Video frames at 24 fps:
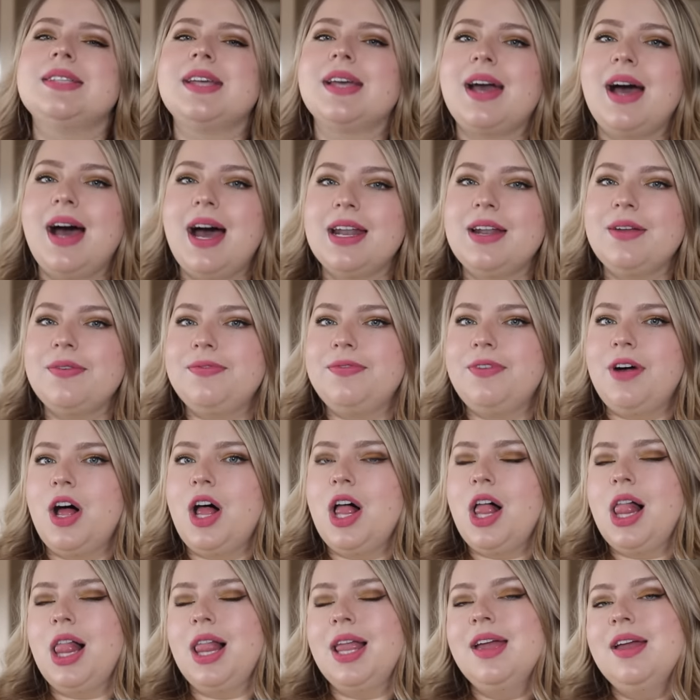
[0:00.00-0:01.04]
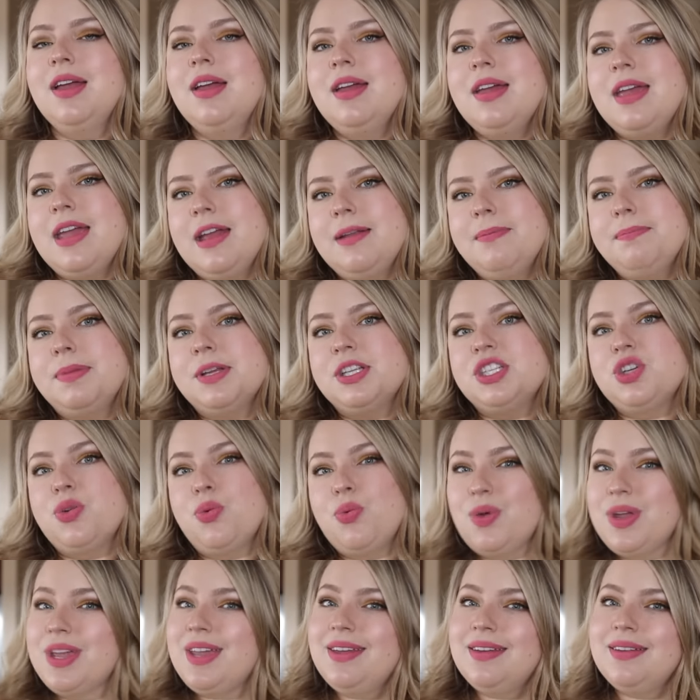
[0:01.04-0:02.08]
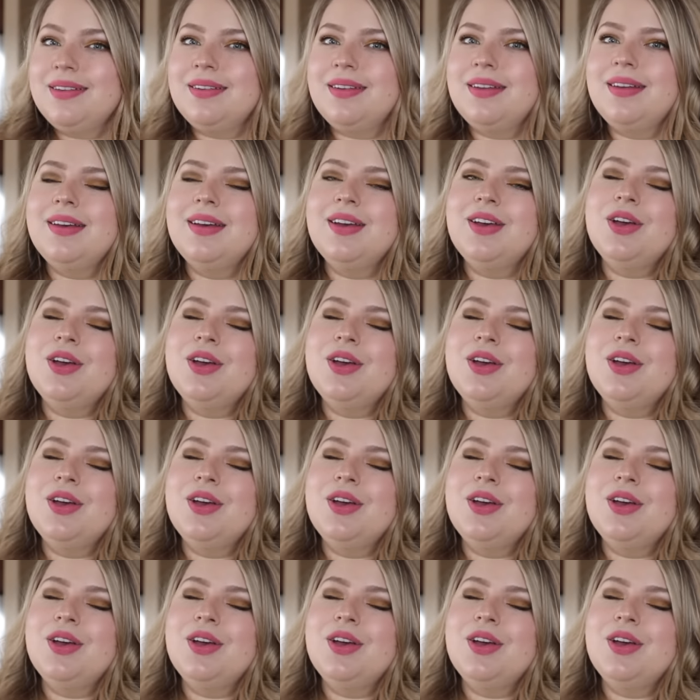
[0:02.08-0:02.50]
I kind of fall in between